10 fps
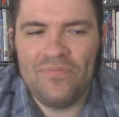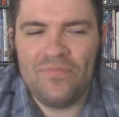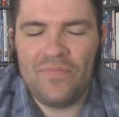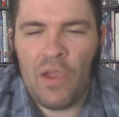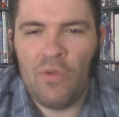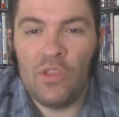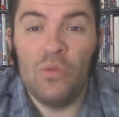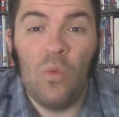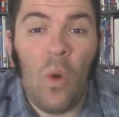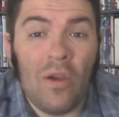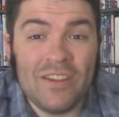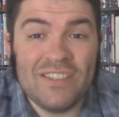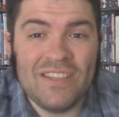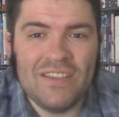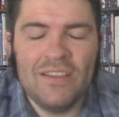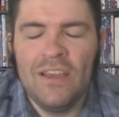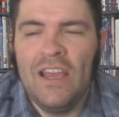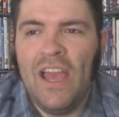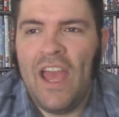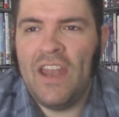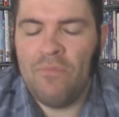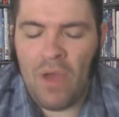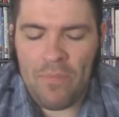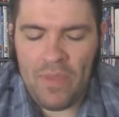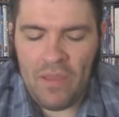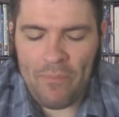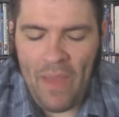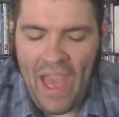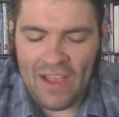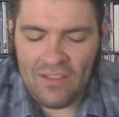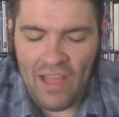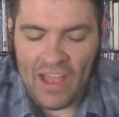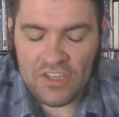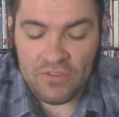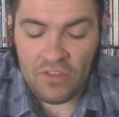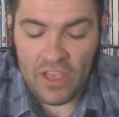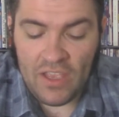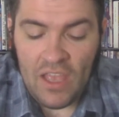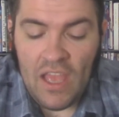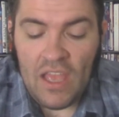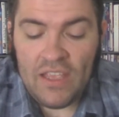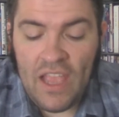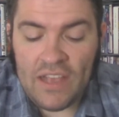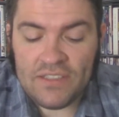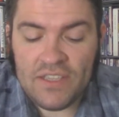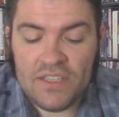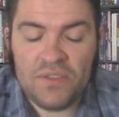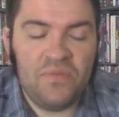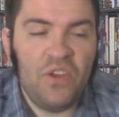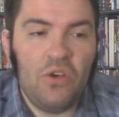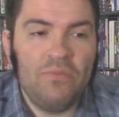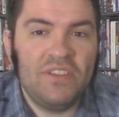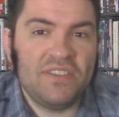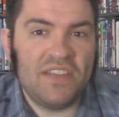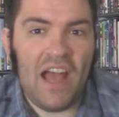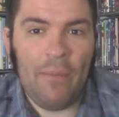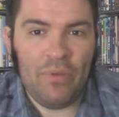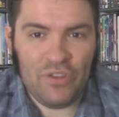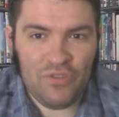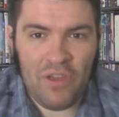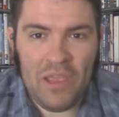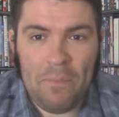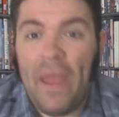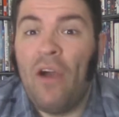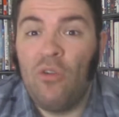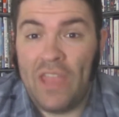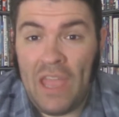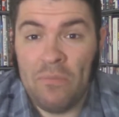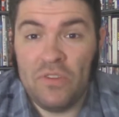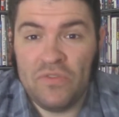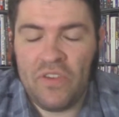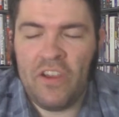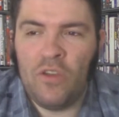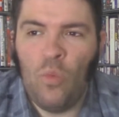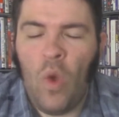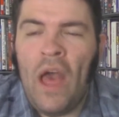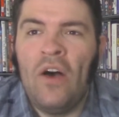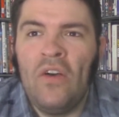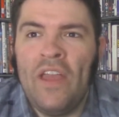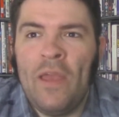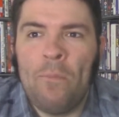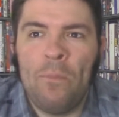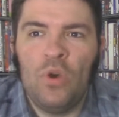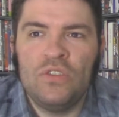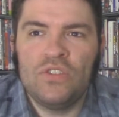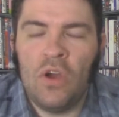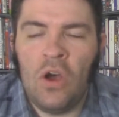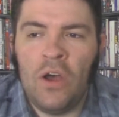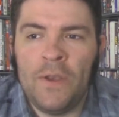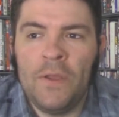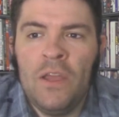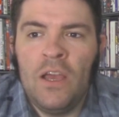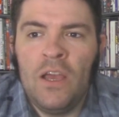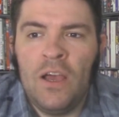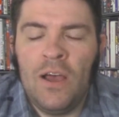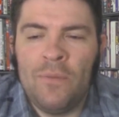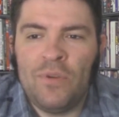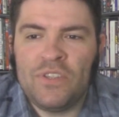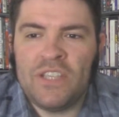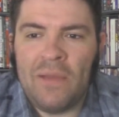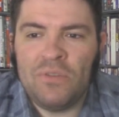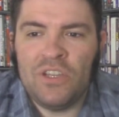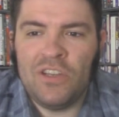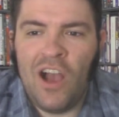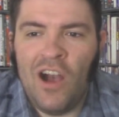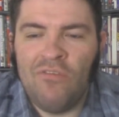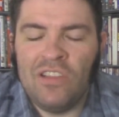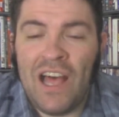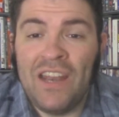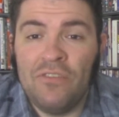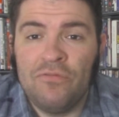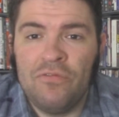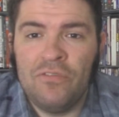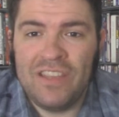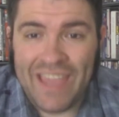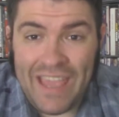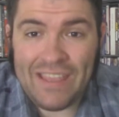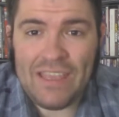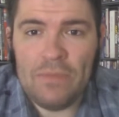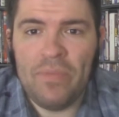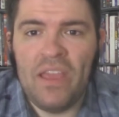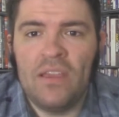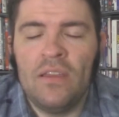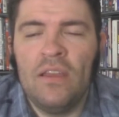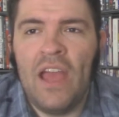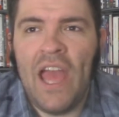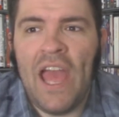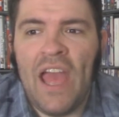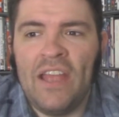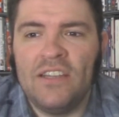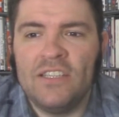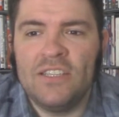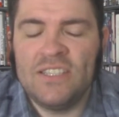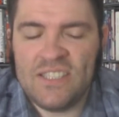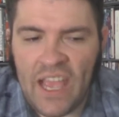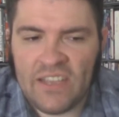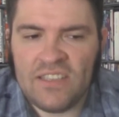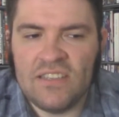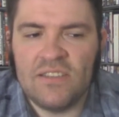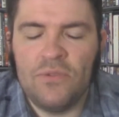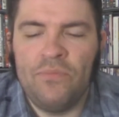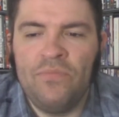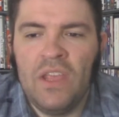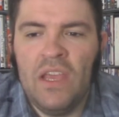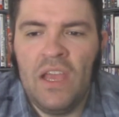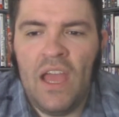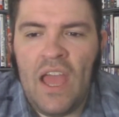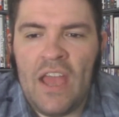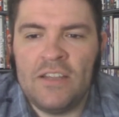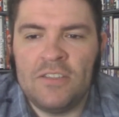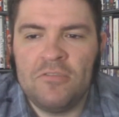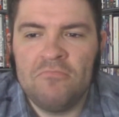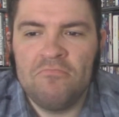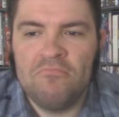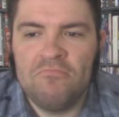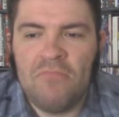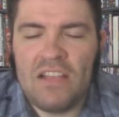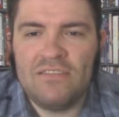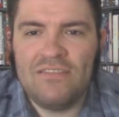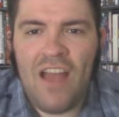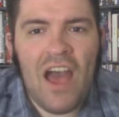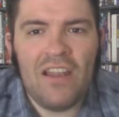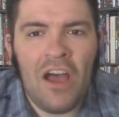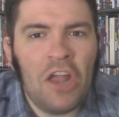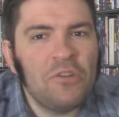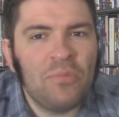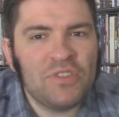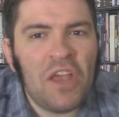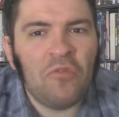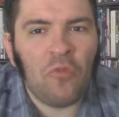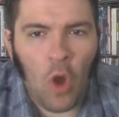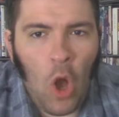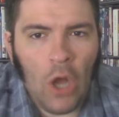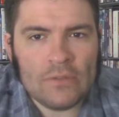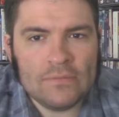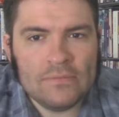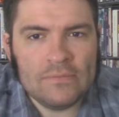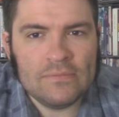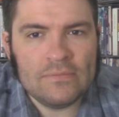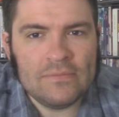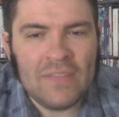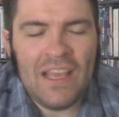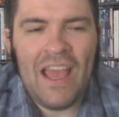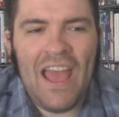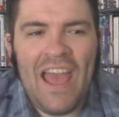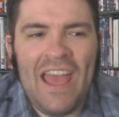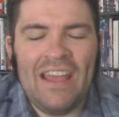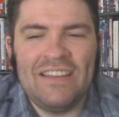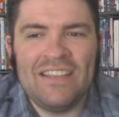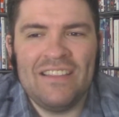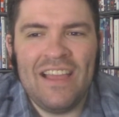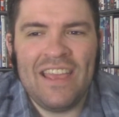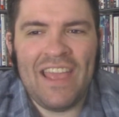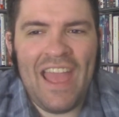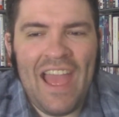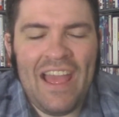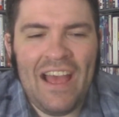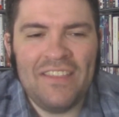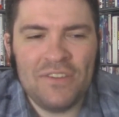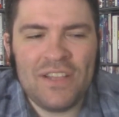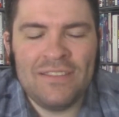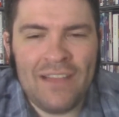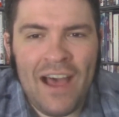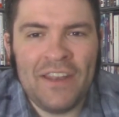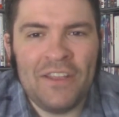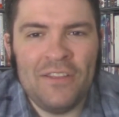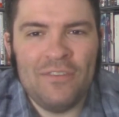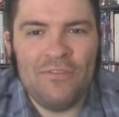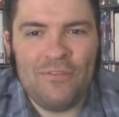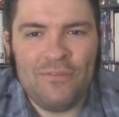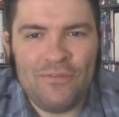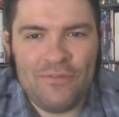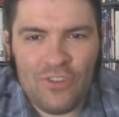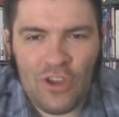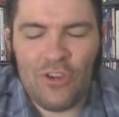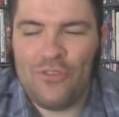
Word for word: they really warranted, and it might be a backlash of like, Yes, this film does not portray male gamers very well. It puts on a perception of a lot of gatekeeping and sexism, and that's not 100% wrong. And, like, there's a lot of nerd